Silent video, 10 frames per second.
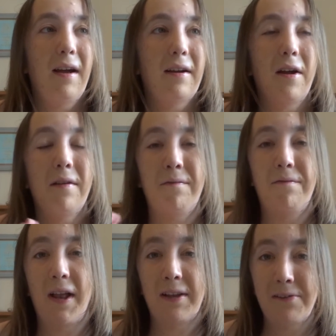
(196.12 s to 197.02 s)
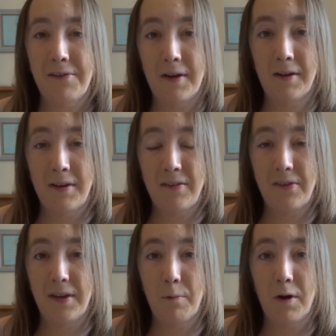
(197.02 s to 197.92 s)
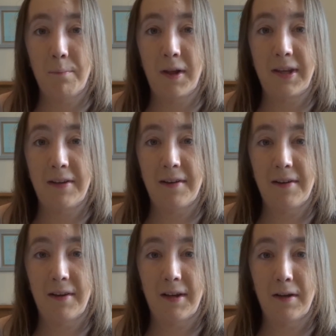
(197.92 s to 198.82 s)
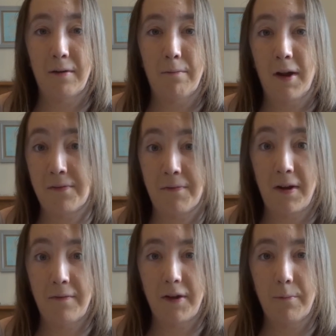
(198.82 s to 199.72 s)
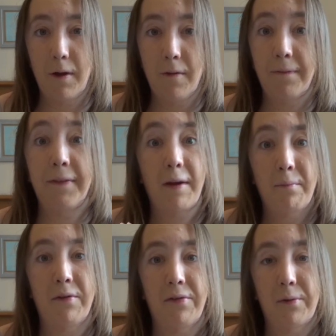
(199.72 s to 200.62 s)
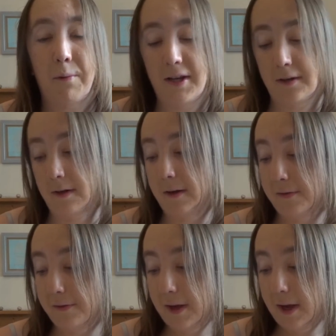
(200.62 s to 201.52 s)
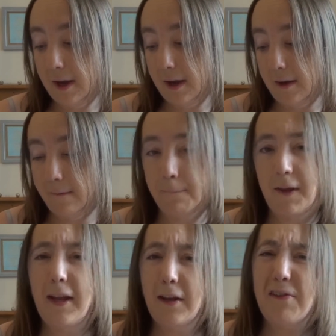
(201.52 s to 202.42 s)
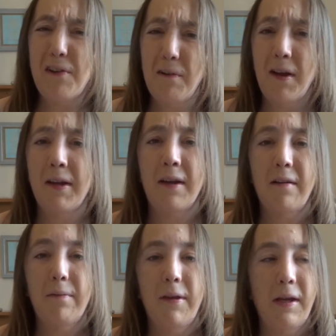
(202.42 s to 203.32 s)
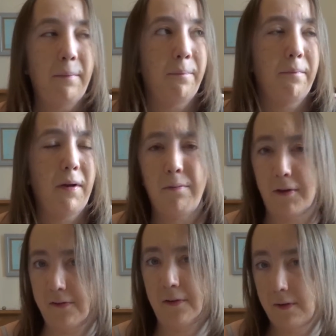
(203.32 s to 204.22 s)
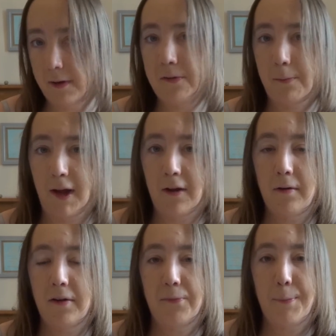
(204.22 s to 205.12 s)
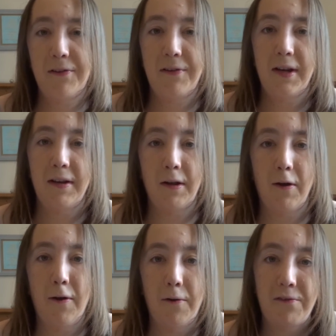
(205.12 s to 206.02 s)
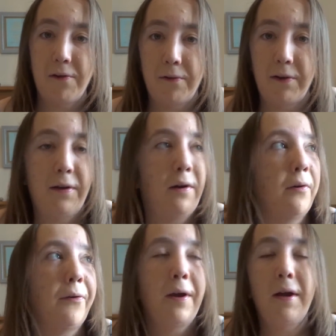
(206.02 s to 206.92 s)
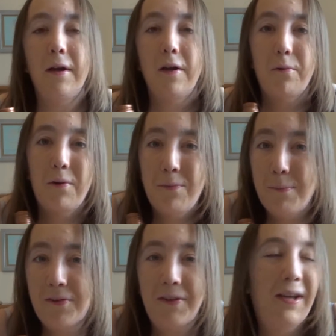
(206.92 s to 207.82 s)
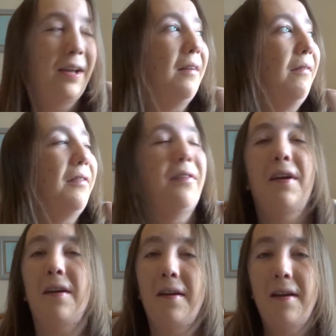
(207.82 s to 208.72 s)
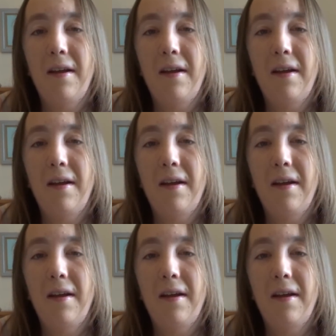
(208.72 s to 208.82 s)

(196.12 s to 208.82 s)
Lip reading: kind of Valentine's-y one where they did like a red velvet one. That was quite nice. And I do like the original as well, especially in a hot chocolate on Christmas Eve. So